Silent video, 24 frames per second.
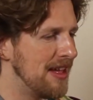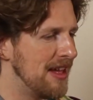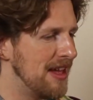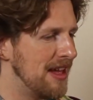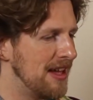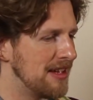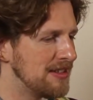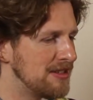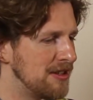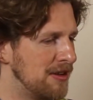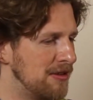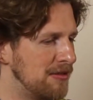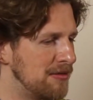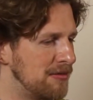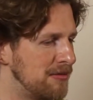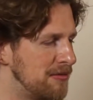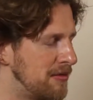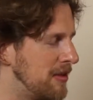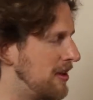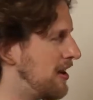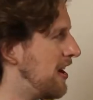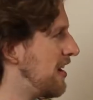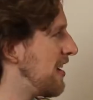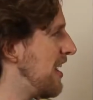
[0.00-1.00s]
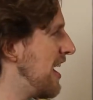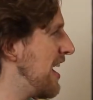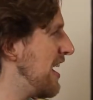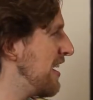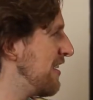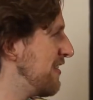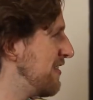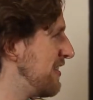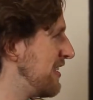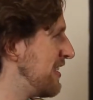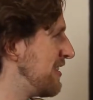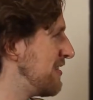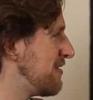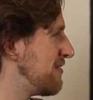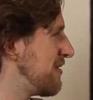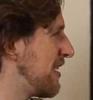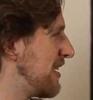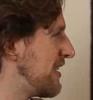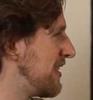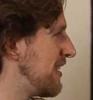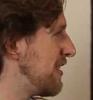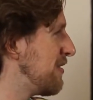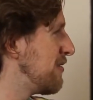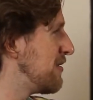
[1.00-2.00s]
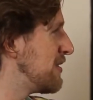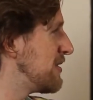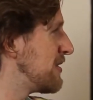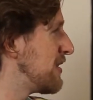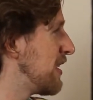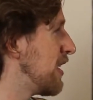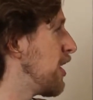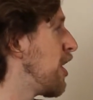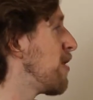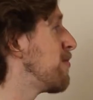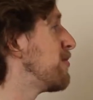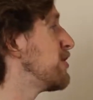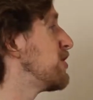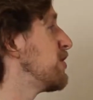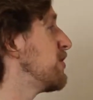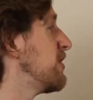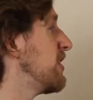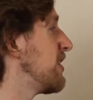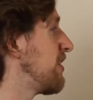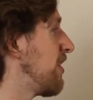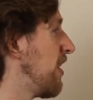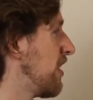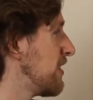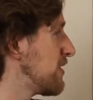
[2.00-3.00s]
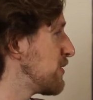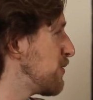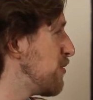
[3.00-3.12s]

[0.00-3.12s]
So the not hiring, I think, was an opportunity cost.